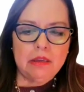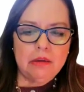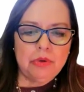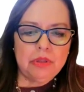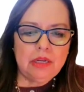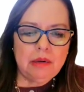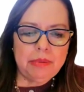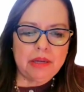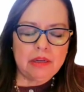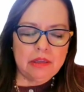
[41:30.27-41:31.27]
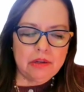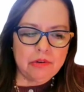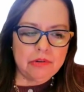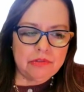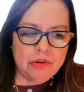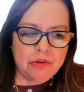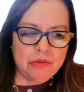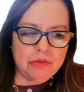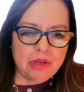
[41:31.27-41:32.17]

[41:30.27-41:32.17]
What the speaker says: Within about a year or so,